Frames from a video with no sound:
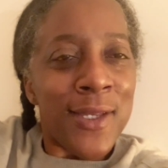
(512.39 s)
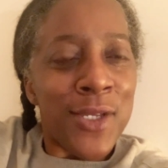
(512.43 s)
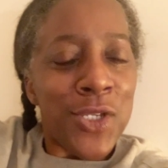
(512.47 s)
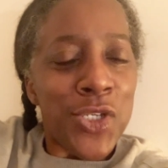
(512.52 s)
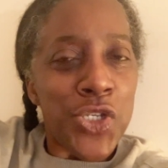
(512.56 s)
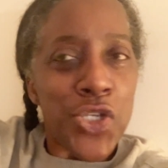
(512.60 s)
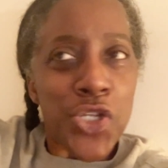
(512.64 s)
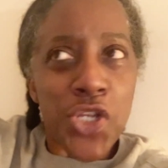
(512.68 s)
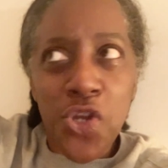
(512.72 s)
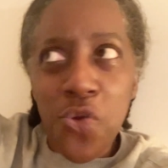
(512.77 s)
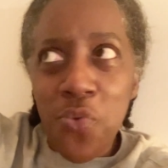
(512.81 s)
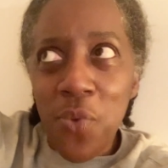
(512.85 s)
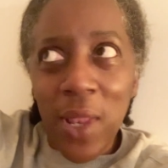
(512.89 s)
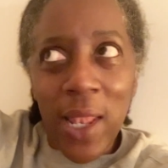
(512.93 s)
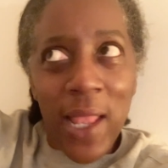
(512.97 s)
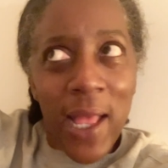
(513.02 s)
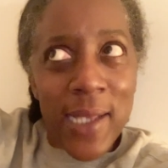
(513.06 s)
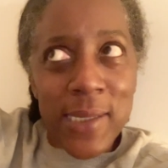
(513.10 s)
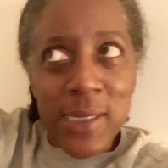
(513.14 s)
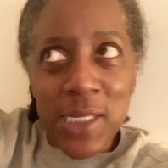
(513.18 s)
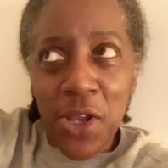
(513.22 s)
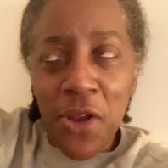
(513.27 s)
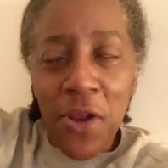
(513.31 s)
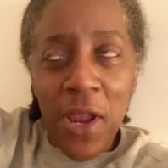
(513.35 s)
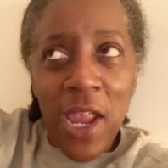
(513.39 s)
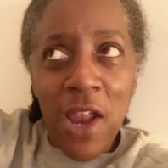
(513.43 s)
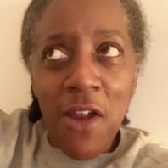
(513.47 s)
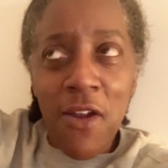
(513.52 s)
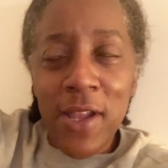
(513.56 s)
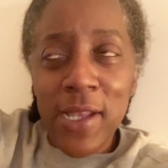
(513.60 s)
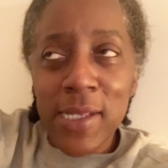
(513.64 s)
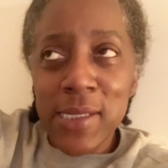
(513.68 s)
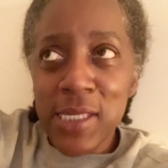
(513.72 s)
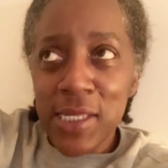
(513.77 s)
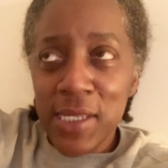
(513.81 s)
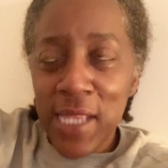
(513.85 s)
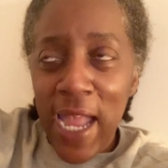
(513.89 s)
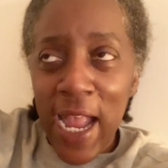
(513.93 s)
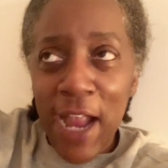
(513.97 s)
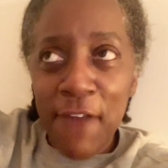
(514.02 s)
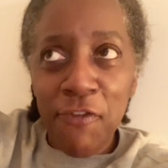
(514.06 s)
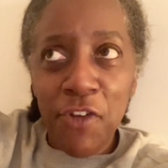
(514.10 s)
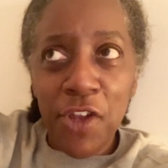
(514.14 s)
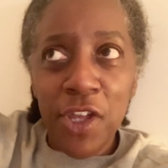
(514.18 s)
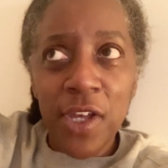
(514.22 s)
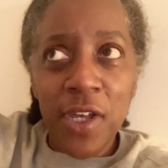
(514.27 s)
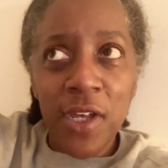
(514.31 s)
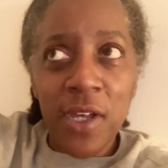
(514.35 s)
Do you realize there are areas in
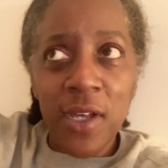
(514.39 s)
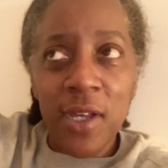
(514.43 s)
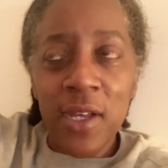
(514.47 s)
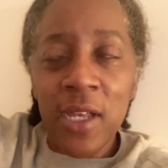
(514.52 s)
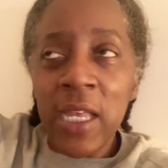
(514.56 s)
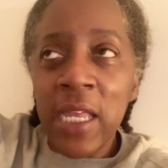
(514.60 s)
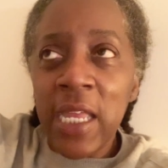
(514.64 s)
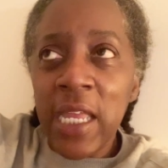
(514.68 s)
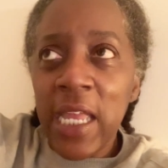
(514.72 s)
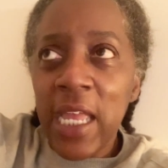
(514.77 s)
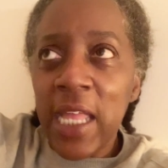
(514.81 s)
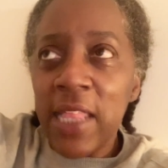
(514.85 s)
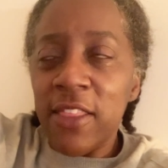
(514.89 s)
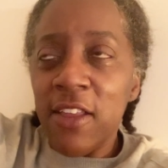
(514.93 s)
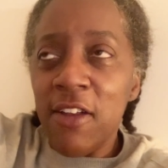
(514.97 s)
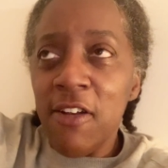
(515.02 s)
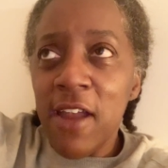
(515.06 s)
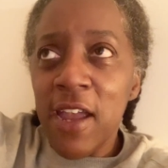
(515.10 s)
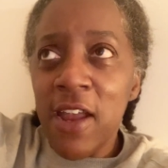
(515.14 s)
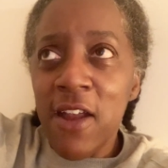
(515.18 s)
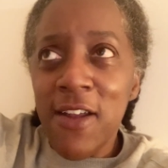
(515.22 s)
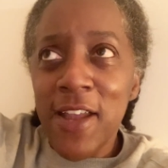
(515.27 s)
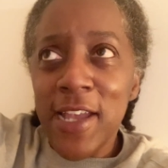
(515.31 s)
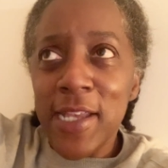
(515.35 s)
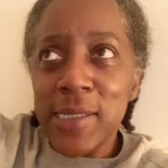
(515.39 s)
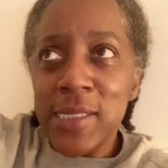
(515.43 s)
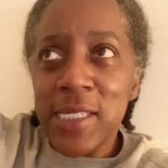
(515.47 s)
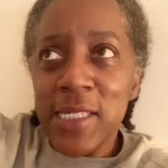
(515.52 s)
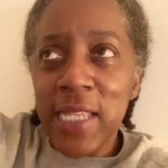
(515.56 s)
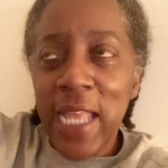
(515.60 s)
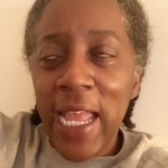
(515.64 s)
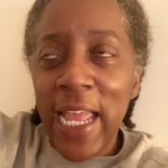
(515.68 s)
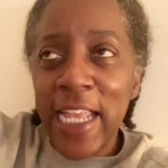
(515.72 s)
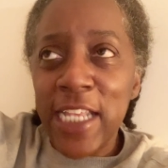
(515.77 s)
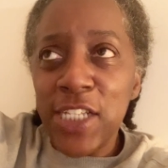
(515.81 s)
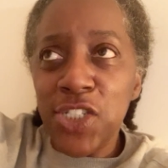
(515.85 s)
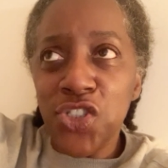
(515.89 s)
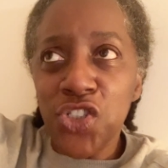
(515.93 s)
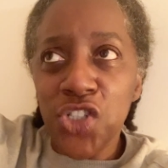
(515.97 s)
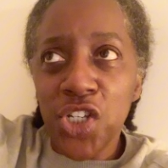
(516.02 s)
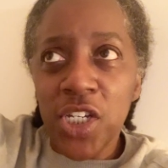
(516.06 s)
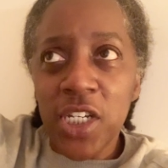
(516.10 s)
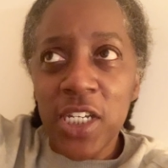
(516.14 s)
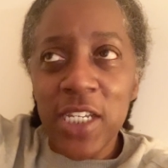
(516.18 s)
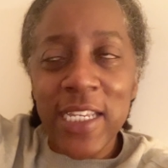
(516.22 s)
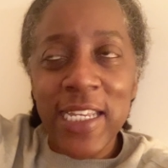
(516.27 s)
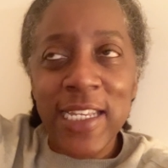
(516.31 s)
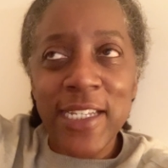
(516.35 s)
Africa, there are areas in
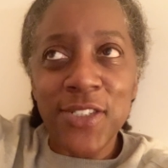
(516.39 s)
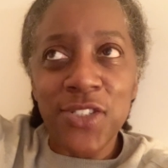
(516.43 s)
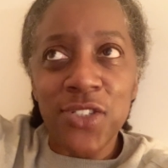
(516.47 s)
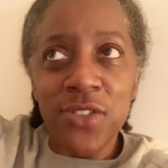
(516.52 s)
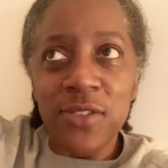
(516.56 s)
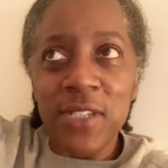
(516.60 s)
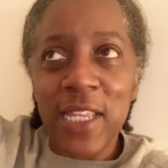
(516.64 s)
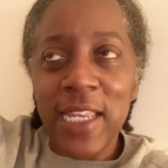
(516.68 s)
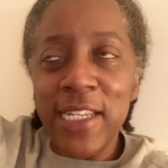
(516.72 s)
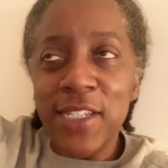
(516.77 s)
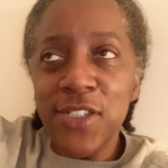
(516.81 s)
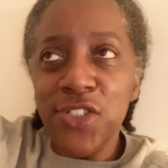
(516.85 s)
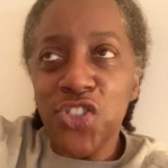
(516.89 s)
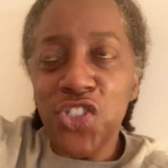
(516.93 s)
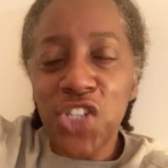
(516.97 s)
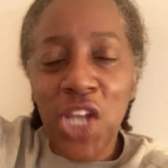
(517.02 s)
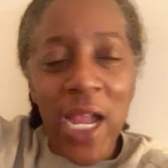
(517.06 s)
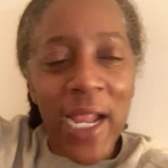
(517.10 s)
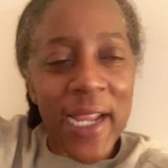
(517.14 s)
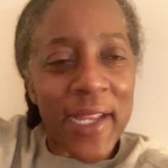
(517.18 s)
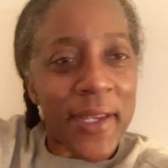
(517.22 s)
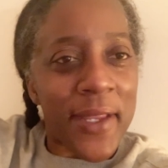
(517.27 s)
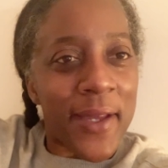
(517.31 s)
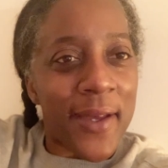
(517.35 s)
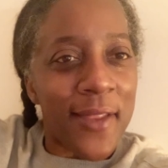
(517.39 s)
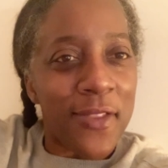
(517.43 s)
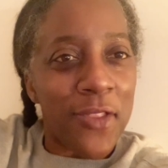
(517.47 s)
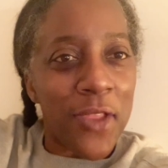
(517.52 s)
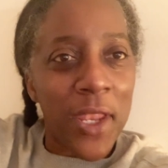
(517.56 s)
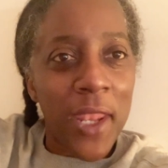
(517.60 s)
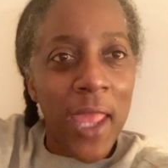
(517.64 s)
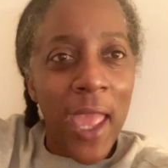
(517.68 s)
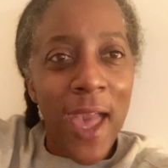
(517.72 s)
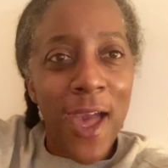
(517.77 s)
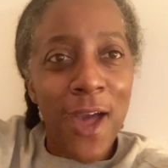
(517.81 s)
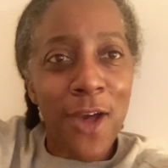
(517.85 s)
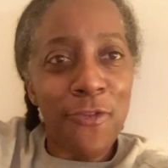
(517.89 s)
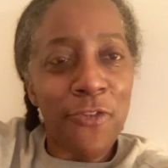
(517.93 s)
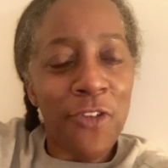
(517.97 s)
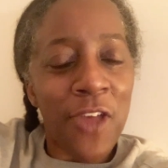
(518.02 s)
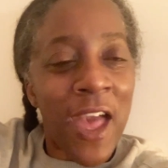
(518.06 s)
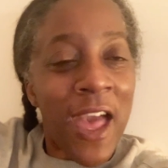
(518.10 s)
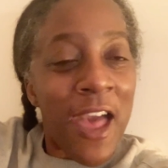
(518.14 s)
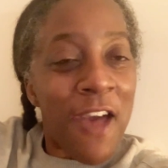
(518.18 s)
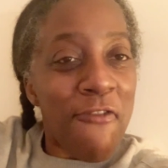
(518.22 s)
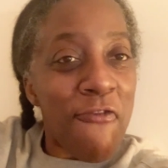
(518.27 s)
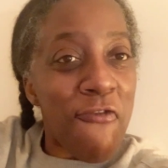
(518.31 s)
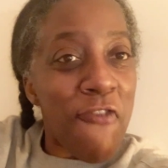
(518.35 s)
Asia, in China that have
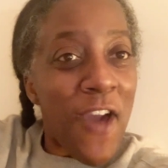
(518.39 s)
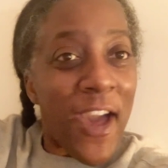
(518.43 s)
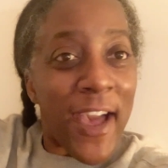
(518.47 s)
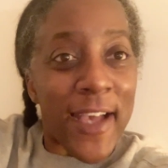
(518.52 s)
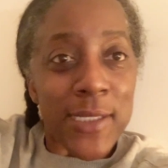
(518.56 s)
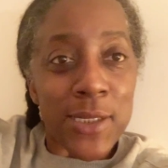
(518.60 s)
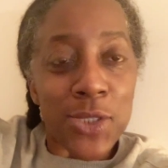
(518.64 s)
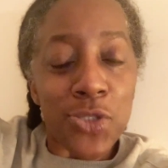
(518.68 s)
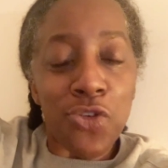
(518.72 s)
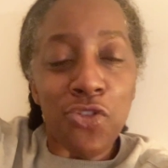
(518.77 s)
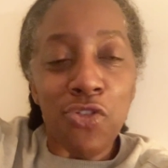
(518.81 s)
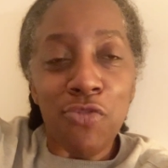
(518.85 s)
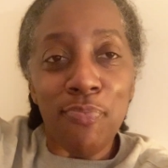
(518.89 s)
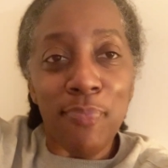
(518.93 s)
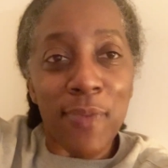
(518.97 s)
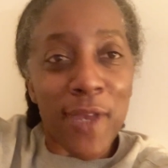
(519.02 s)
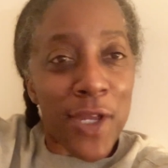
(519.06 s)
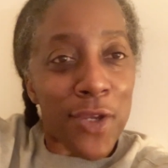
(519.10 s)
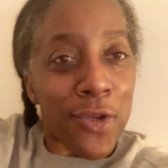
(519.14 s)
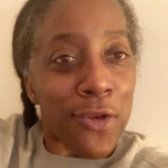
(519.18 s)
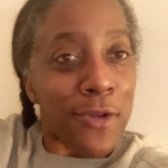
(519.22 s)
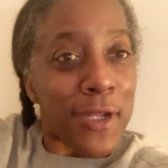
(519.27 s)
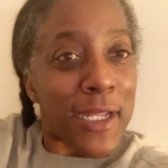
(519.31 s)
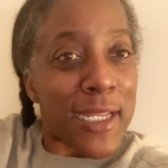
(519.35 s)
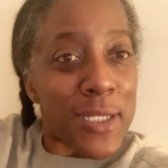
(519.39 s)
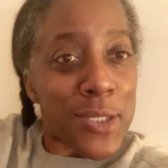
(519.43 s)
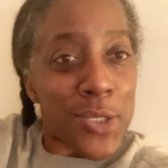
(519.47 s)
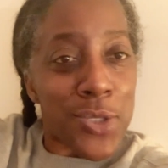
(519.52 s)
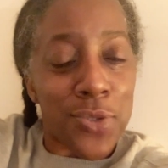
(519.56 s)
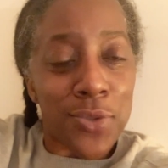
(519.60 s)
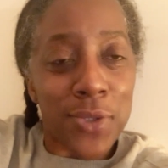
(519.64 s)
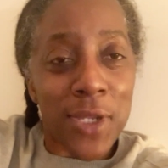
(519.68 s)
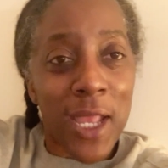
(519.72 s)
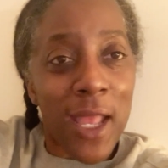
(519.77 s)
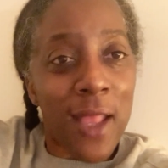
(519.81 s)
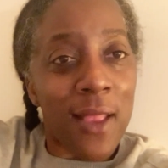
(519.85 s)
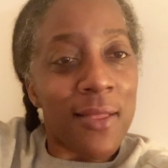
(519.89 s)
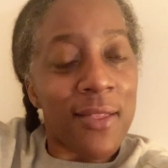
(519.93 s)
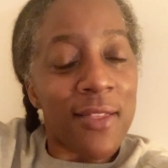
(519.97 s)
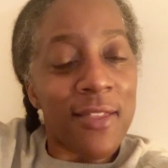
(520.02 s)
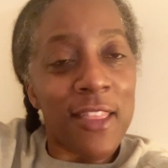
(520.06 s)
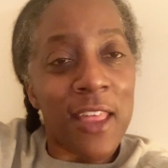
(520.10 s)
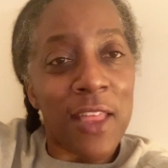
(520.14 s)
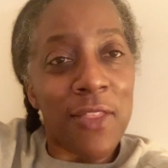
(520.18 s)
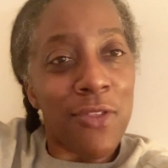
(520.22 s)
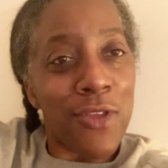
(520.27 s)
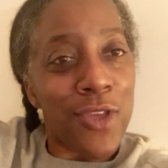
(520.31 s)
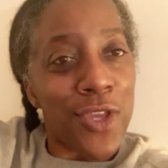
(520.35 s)
faster, better internet
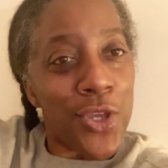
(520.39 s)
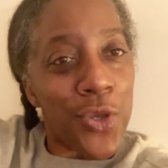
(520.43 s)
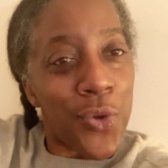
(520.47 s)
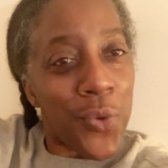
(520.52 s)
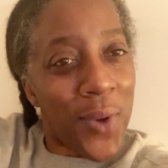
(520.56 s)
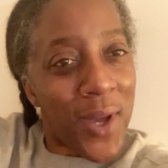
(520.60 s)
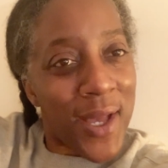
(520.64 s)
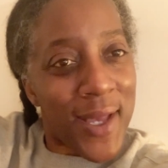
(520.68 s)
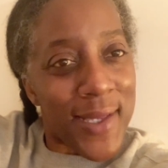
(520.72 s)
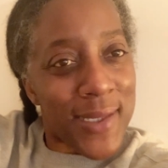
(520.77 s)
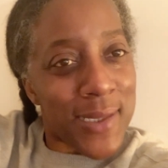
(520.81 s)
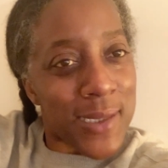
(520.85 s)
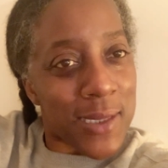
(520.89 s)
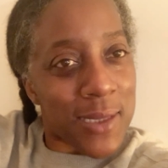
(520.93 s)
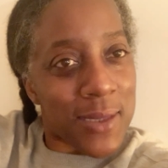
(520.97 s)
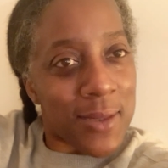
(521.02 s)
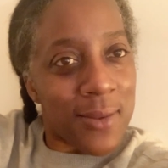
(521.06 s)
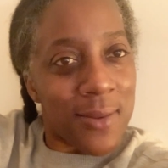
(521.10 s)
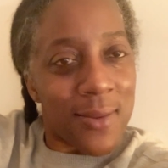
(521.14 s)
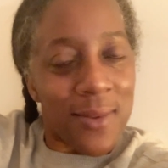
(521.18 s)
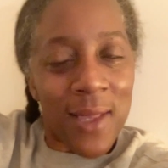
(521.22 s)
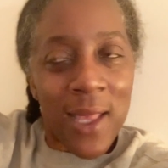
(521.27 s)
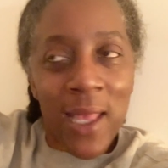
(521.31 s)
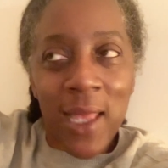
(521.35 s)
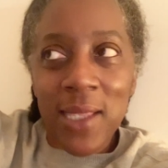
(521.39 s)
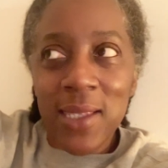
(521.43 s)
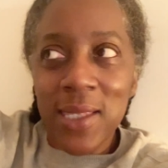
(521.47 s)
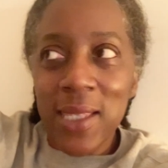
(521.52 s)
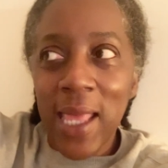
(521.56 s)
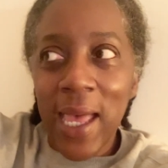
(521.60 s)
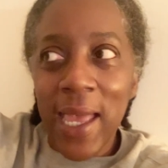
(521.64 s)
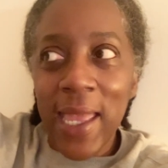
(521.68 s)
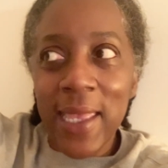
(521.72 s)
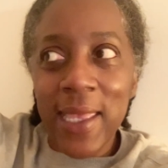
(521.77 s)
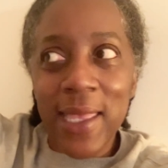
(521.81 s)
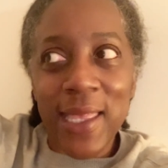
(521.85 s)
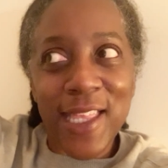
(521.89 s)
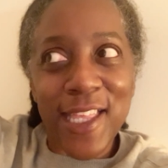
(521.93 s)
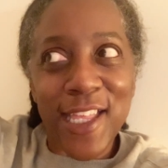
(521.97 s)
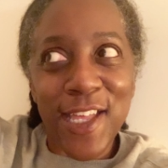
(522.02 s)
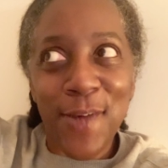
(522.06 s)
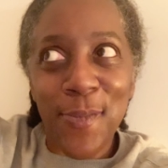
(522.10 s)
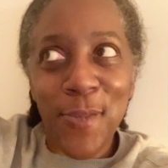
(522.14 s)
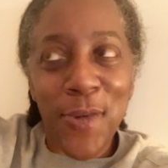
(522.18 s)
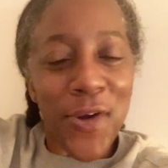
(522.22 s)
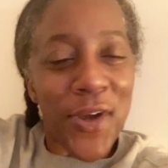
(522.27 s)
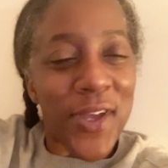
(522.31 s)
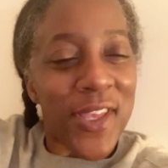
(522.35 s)
than the US? Like,
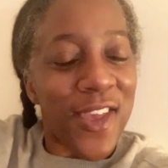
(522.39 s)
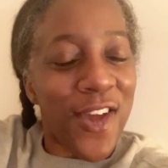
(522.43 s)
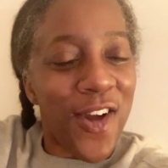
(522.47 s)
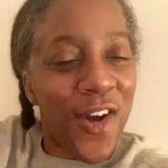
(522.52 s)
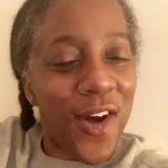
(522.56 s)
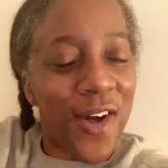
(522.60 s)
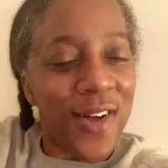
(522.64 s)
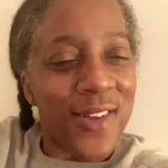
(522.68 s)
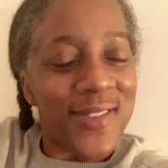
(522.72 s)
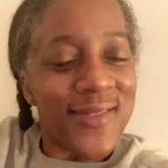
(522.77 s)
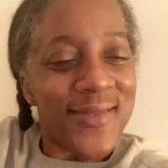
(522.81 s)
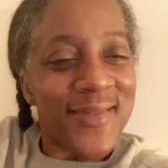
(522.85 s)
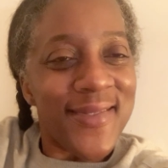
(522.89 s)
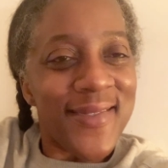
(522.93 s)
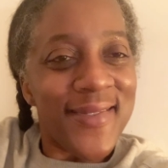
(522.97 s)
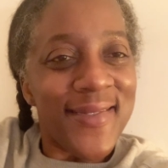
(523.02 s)
come on, y'all.